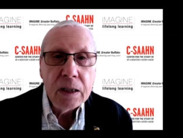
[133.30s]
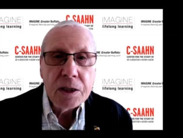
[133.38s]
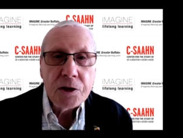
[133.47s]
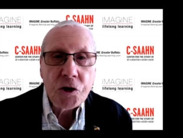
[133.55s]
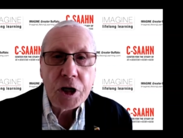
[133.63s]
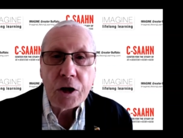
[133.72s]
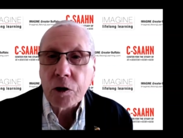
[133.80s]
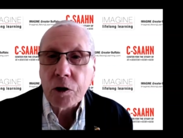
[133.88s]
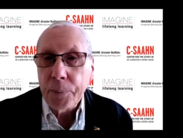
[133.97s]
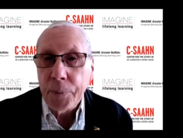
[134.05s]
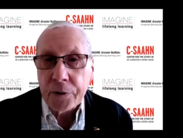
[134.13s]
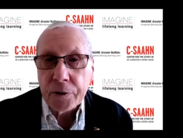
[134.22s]
She earned
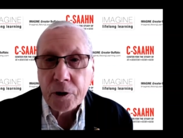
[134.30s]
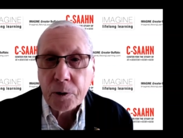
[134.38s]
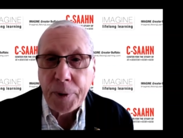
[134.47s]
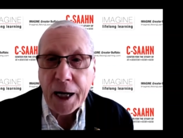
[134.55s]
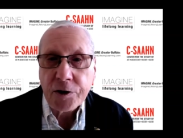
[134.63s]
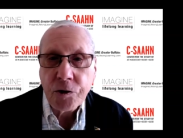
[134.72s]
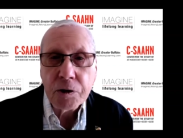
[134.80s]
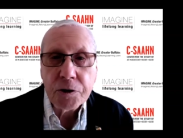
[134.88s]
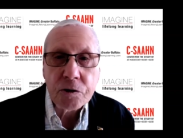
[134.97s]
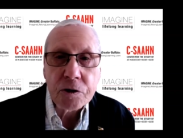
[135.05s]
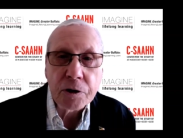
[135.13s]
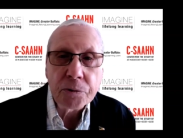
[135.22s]
a, her
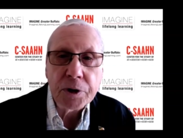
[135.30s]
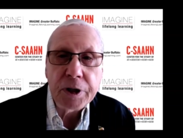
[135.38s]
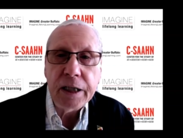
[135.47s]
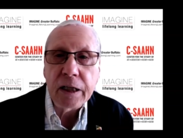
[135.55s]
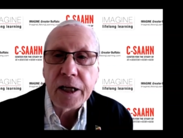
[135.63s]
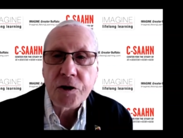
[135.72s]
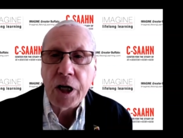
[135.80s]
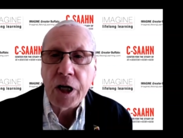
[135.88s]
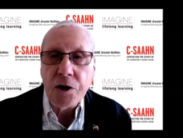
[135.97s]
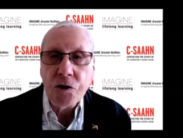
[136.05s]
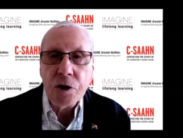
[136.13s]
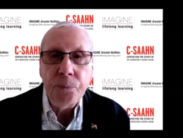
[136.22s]
bachelor's degree in
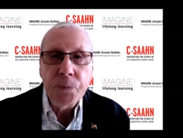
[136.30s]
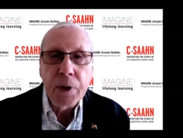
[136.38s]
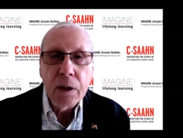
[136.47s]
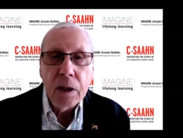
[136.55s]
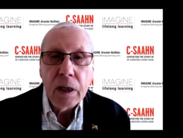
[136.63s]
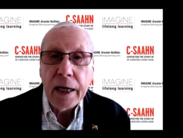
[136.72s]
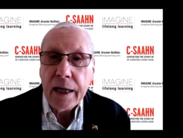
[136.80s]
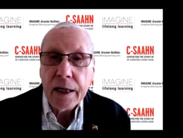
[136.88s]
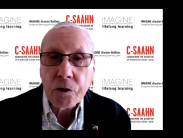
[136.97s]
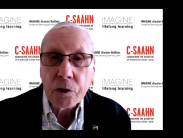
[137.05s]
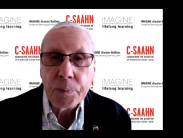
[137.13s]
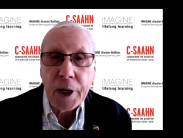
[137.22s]
education
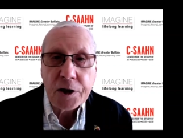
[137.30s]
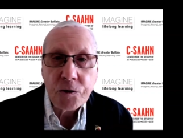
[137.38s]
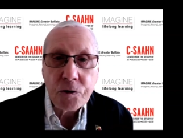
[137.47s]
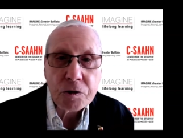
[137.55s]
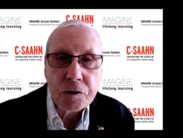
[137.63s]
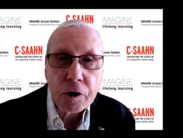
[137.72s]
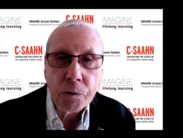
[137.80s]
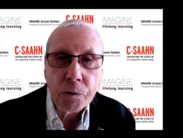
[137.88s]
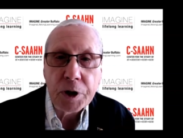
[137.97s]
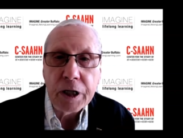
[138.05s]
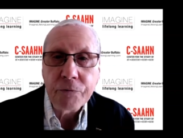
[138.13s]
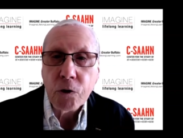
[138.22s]
and her master's degree
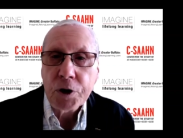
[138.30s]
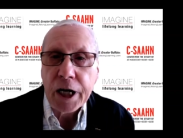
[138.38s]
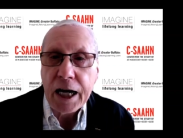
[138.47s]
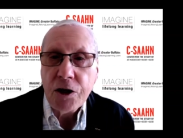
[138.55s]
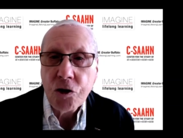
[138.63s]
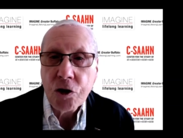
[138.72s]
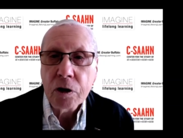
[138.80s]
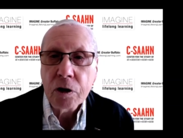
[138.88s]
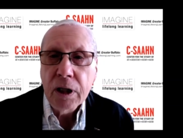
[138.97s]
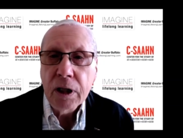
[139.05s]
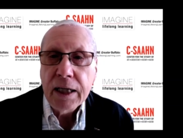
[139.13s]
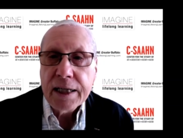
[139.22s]
in
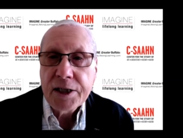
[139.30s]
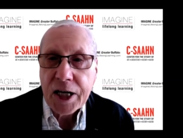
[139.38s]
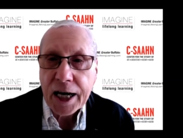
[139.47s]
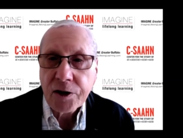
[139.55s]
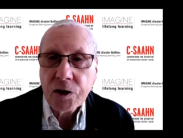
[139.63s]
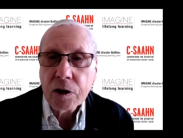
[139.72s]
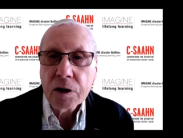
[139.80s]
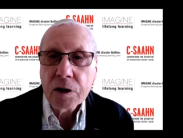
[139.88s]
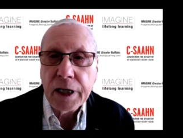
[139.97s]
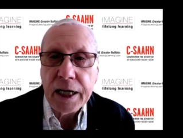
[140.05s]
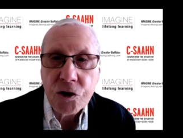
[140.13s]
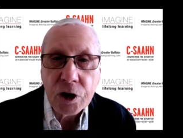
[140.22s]
vocational technical
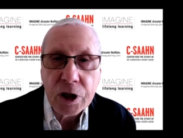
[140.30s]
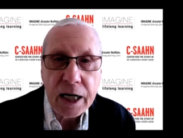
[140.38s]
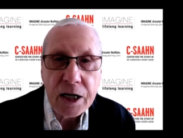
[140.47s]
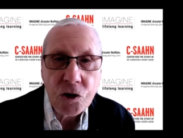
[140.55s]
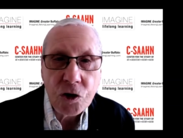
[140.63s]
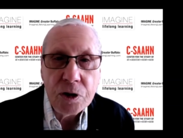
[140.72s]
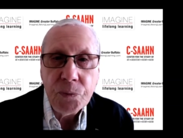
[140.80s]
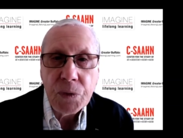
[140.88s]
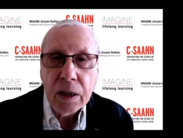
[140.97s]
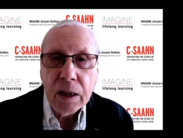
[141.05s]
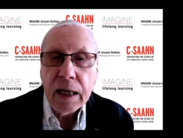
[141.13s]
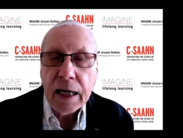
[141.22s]
education
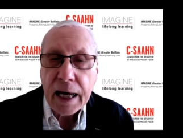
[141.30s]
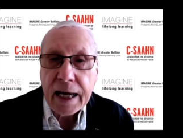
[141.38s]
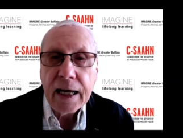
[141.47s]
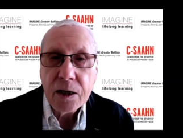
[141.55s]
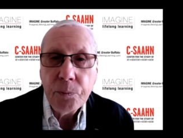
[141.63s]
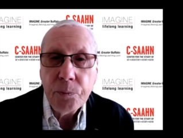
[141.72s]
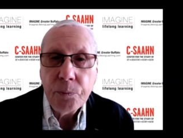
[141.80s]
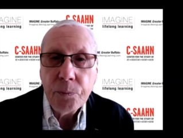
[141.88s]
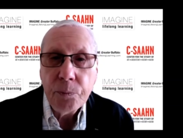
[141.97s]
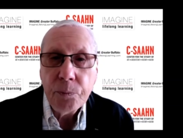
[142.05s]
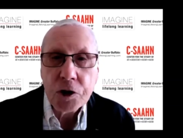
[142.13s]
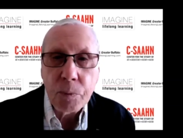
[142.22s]
and
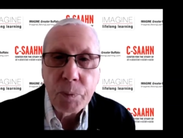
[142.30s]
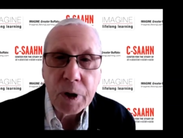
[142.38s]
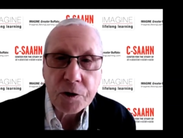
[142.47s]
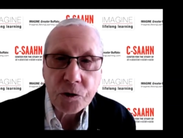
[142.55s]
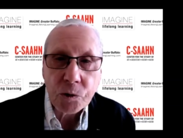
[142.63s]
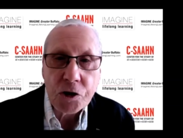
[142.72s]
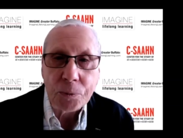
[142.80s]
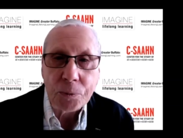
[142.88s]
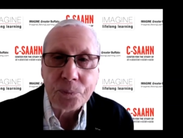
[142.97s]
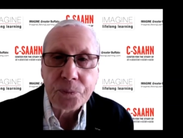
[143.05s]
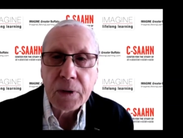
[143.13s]
business administration.